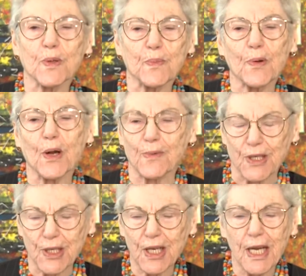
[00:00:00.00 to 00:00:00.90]

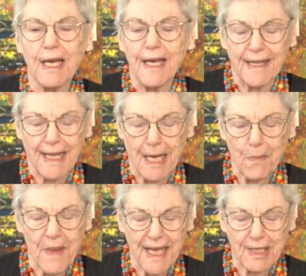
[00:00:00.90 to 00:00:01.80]
approach
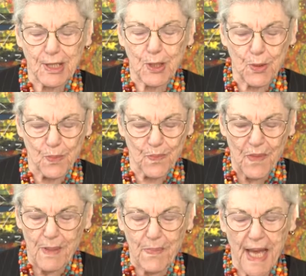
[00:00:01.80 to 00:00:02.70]
that makes you
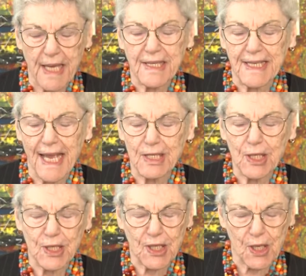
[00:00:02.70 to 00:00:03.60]
pay
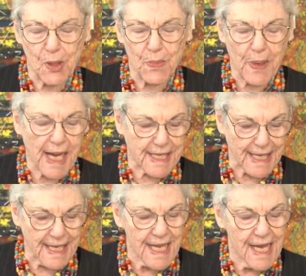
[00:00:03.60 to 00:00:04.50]
attention to your
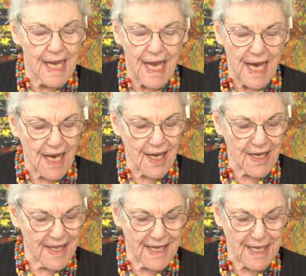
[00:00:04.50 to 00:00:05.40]
body
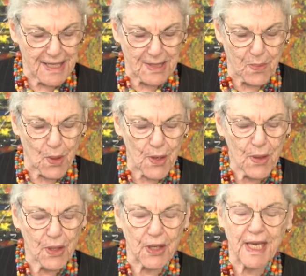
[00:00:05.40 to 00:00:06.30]
is
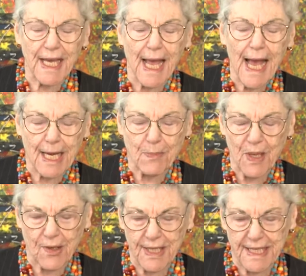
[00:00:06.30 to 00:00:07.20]
worth looking at
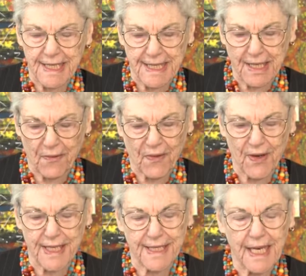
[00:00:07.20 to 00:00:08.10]
because it's
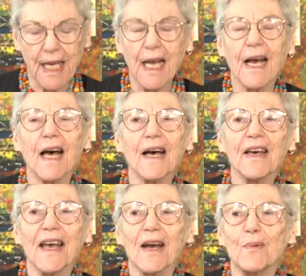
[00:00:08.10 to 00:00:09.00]
different.
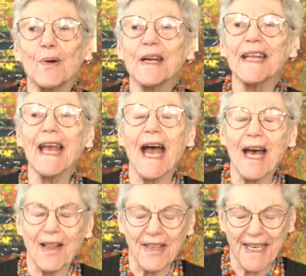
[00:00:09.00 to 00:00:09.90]
Woody
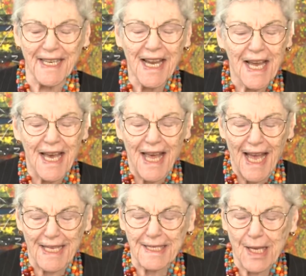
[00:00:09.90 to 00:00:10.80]
Allen
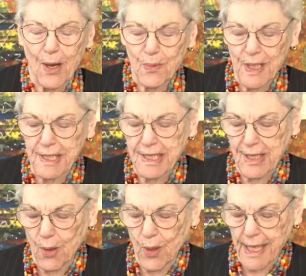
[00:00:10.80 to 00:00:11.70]
has always
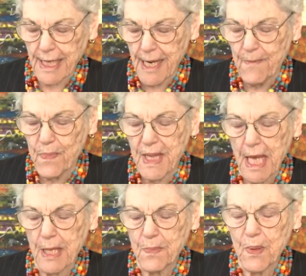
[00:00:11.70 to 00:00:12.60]
thought
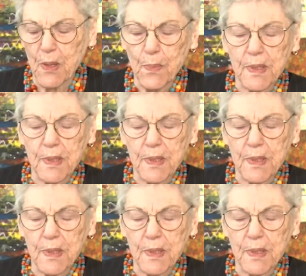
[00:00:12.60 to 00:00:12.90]
that people